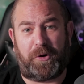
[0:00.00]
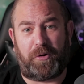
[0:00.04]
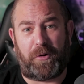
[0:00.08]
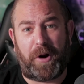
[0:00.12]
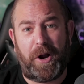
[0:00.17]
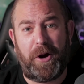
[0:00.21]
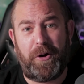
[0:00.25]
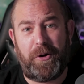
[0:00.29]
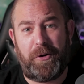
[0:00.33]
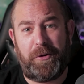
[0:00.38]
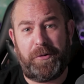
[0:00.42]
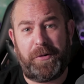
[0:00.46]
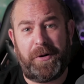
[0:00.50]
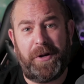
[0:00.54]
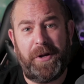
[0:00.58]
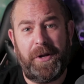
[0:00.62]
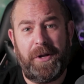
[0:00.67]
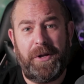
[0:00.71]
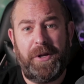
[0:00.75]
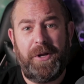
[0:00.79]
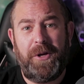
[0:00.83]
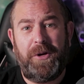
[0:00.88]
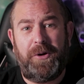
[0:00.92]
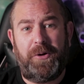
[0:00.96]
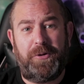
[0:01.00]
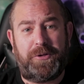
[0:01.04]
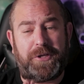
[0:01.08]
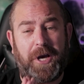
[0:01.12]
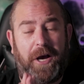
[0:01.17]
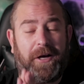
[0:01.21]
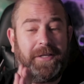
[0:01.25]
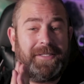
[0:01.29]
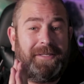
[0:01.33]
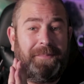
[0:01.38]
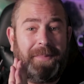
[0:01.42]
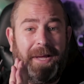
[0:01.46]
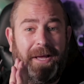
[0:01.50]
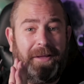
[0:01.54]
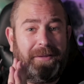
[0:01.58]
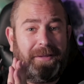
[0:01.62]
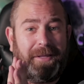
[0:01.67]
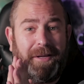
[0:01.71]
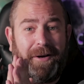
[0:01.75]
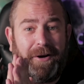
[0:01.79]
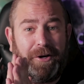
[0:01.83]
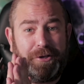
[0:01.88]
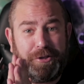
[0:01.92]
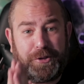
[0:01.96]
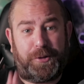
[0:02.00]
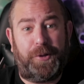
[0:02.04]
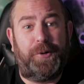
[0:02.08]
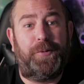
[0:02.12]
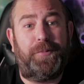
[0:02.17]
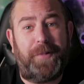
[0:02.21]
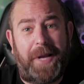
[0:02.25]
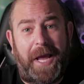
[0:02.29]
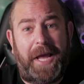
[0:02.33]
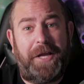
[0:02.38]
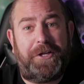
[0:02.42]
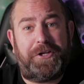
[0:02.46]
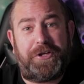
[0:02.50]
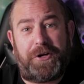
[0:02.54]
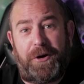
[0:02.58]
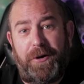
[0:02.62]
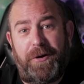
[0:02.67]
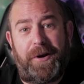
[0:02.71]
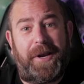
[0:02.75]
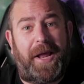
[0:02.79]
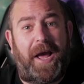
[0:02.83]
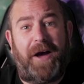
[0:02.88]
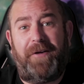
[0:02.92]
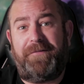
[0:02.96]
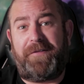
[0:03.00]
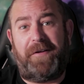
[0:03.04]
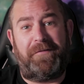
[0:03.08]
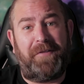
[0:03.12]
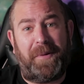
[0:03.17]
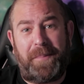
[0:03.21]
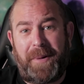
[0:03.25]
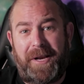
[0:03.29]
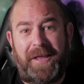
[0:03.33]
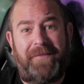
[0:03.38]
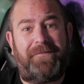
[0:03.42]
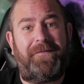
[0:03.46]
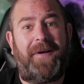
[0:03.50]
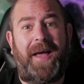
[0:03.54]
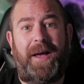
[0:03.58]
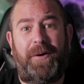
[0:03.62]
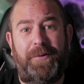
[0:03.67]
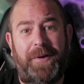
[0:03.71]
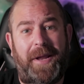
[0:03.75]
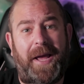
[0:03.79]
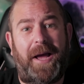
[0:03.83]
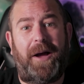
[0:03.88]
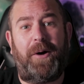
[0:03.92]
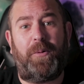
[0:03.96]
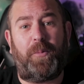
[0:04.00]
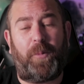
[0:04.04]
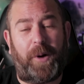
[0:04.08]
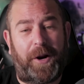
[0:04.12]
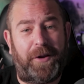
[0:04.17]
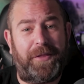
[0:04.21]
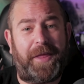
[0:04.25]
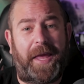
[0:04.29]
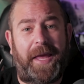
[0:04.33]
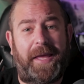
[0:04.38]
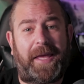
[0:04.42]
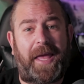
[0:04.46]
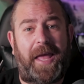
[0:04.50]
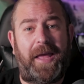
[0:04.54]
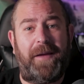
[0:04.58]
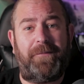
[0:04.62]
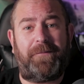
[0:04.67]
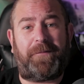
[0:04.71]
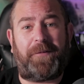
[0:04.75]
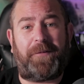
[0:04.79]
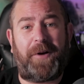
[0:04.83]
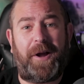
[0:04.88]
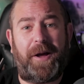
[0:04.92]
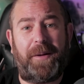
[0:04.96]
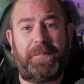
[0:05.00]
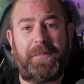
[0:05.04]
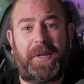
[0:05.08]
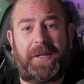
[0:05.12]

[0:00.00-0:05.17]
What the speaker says: Crone, who talks about their true nature and how if everybody found out where they came from,